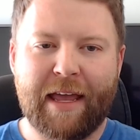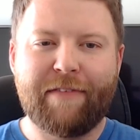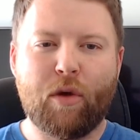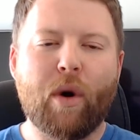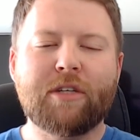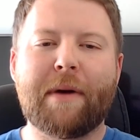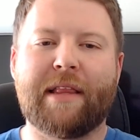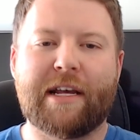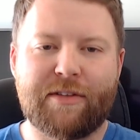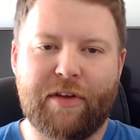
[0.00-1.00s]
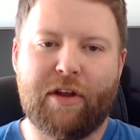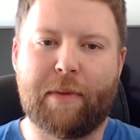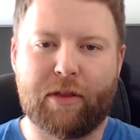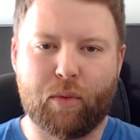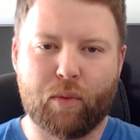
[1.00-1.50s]
If you watch my last video
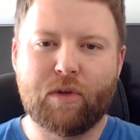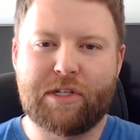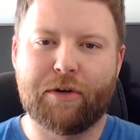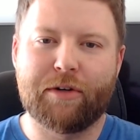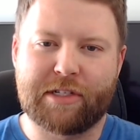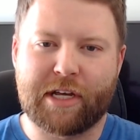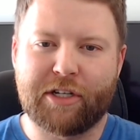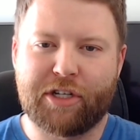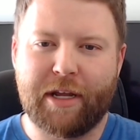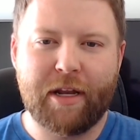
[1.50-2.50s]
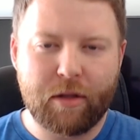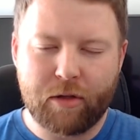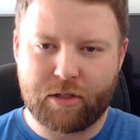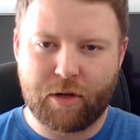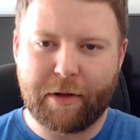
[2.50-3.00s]
about the Rule Zero discussion, it
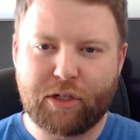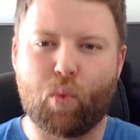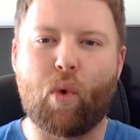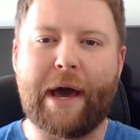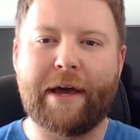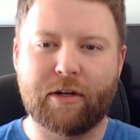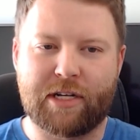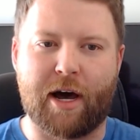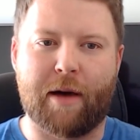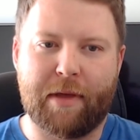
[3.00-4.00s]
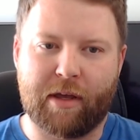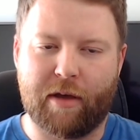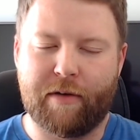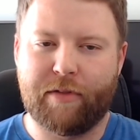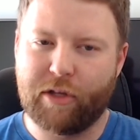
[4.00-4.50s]
alludes to a much wider topic
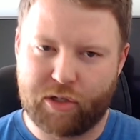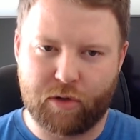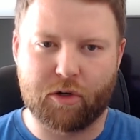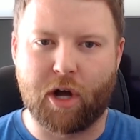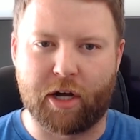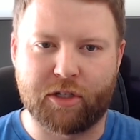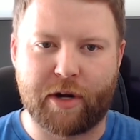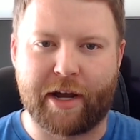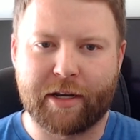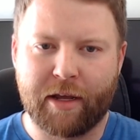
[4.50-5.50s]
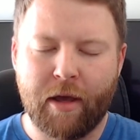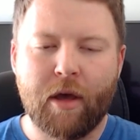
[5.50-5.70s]
of the social contract.